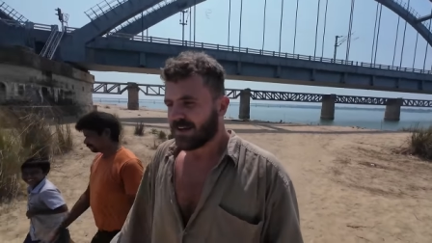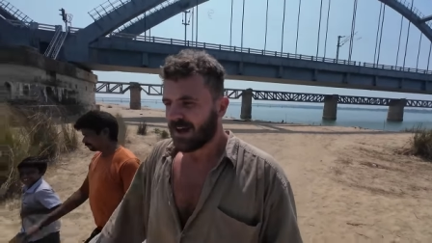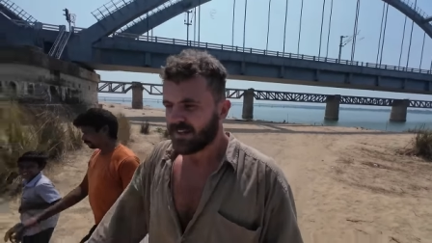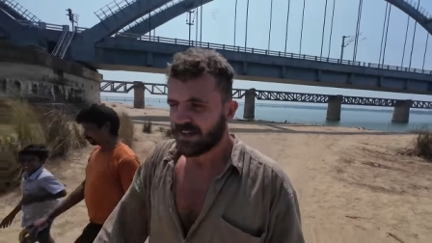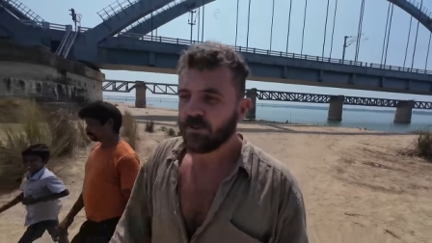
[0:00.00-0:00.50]

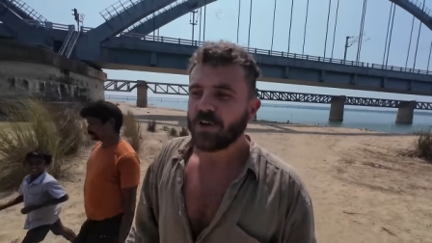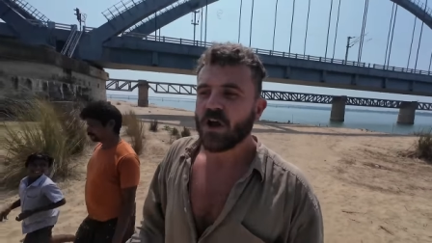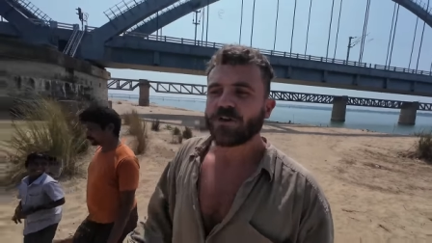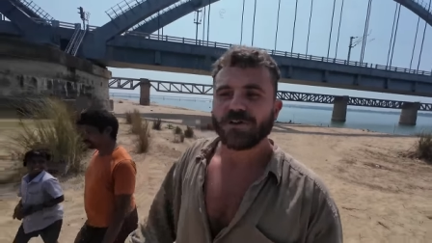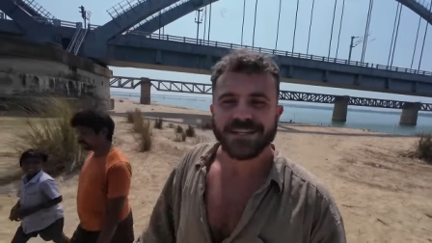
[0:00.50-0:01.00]
I think I'm gonna
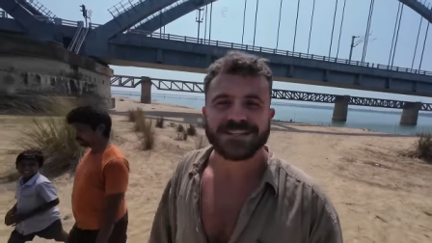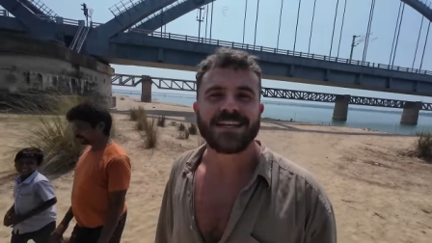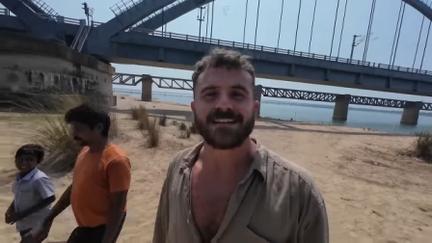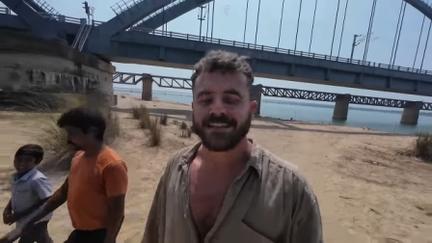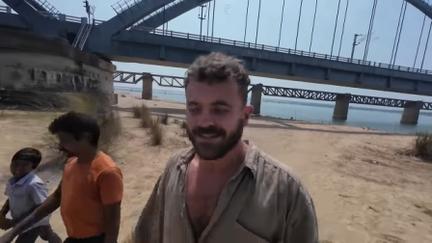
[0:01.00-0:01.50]
go and do this
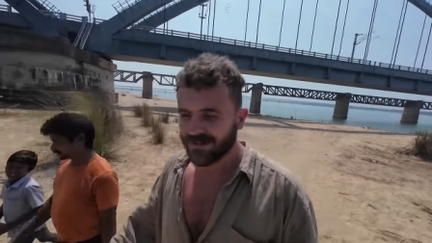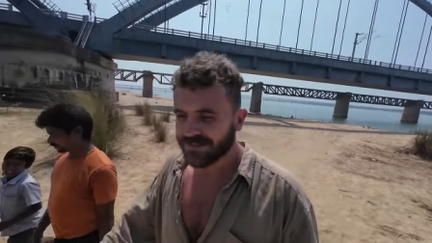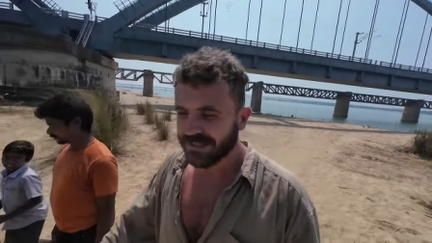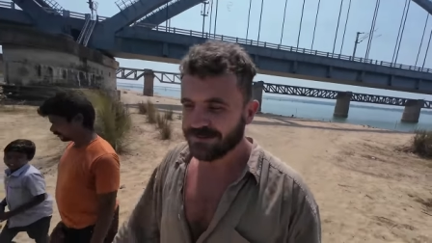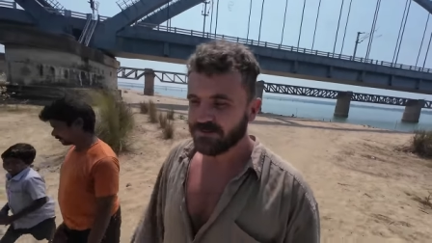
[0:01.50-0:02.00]
thing that kind
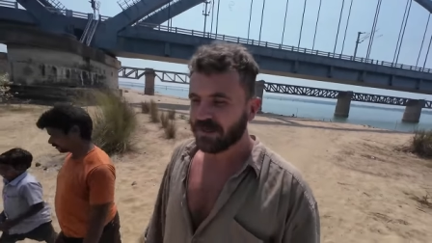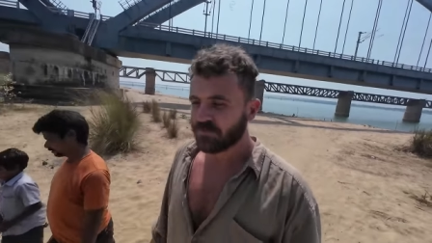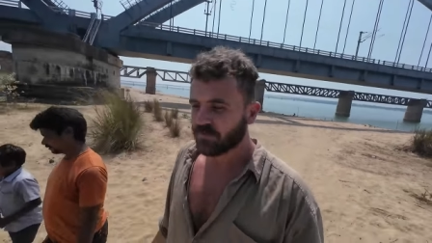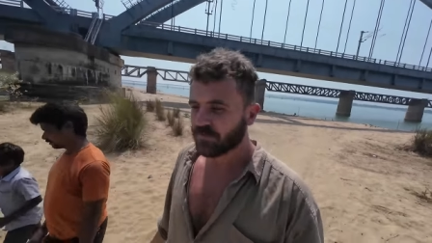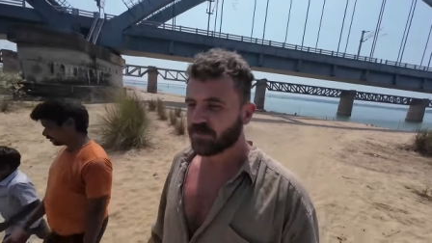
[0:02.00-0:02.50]
of seems a bit
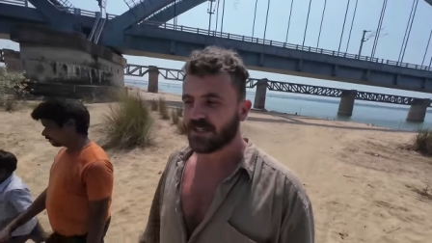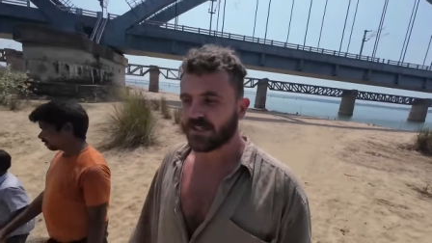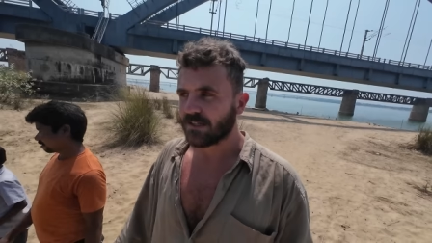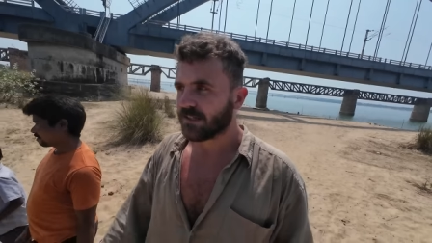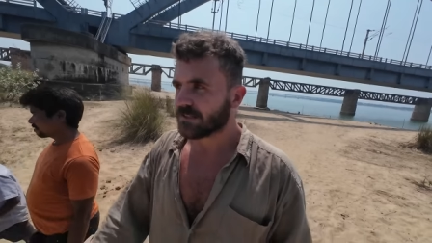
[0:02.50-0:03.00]

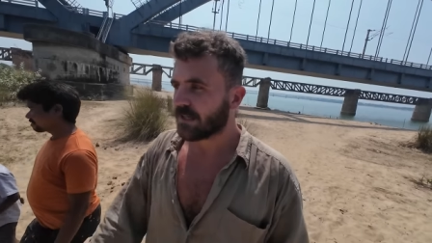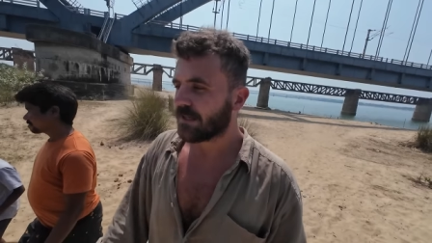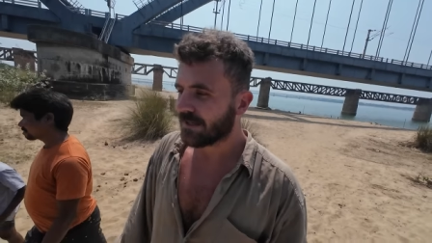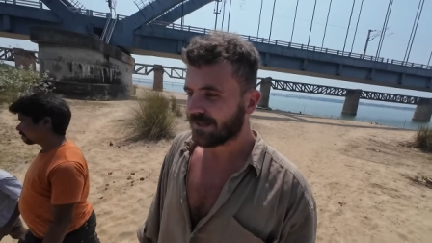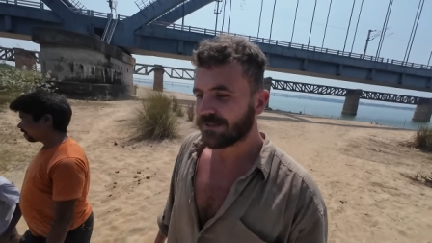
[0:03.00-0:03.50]
ridiculous.
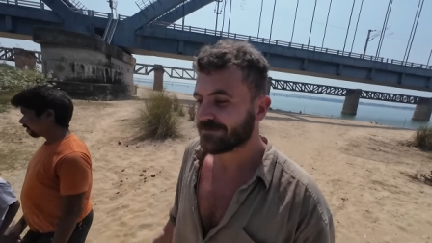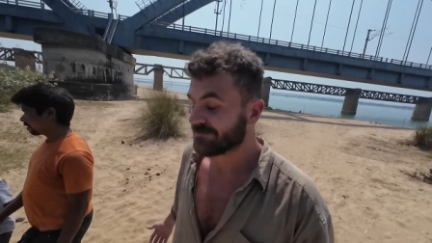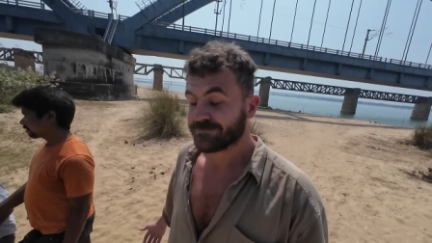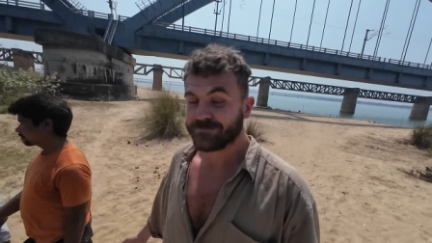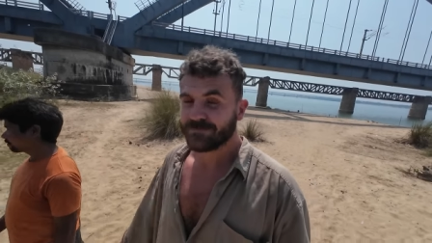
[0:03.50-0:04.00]

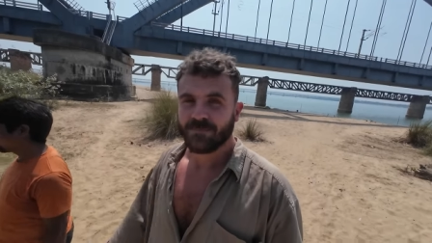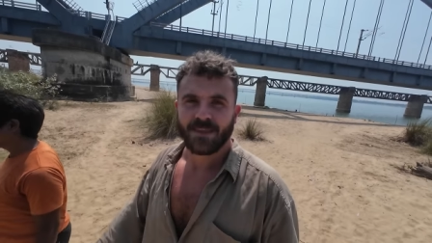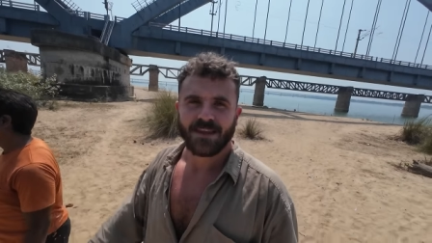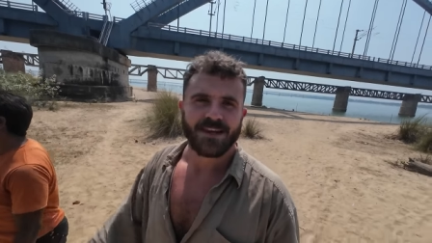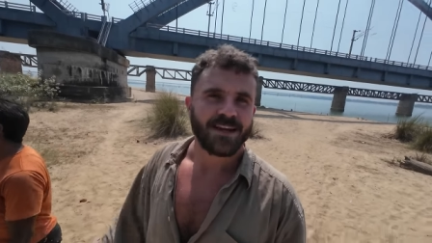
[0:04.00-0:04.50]

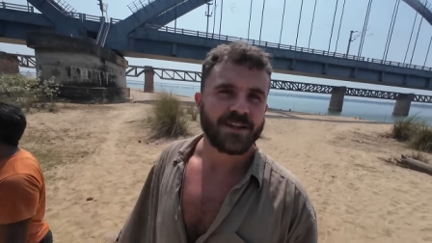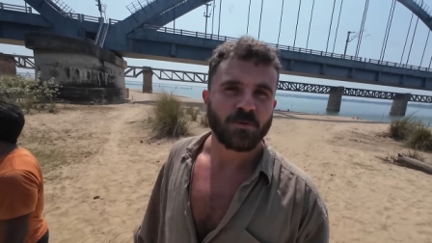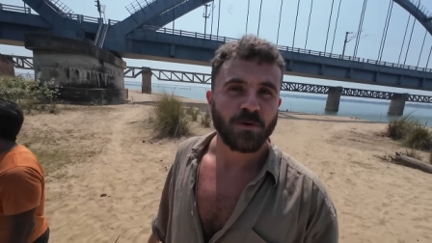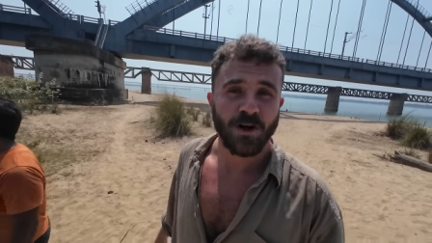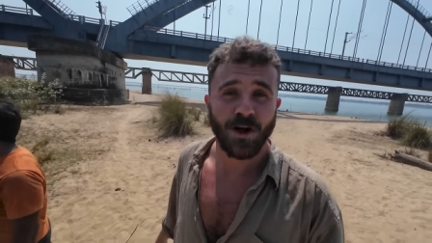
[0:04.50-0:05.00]
And then
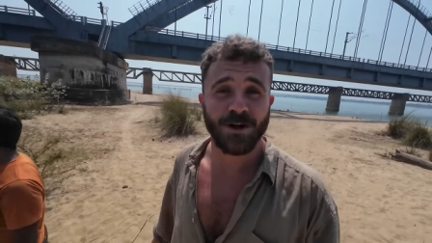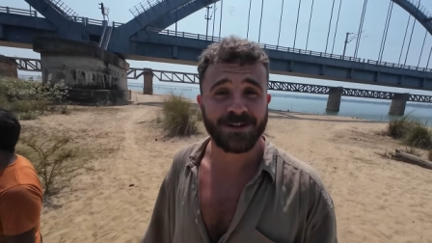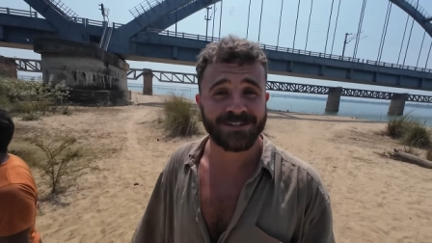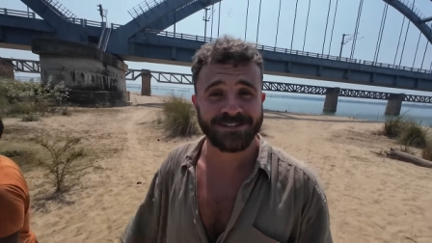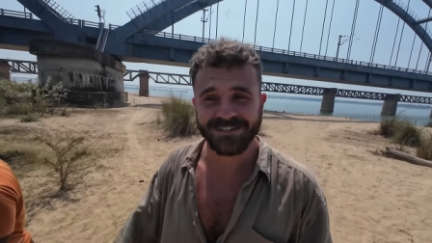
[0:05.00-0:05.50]
it
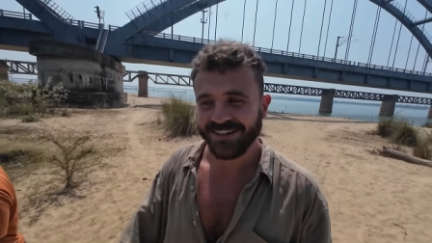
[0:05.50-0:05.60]
works.